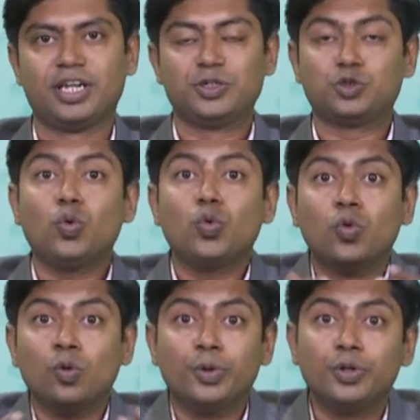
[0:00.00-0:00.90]
So
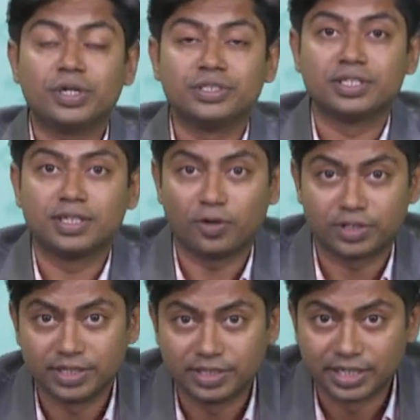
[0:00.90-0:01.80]
who would you consider
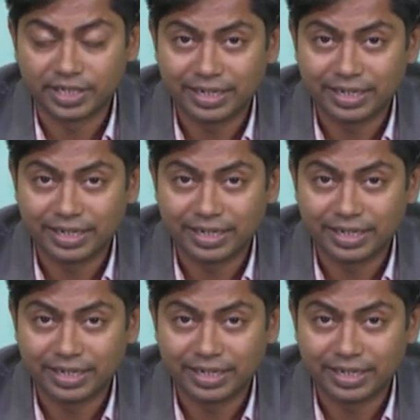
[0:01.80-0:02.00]
authentic?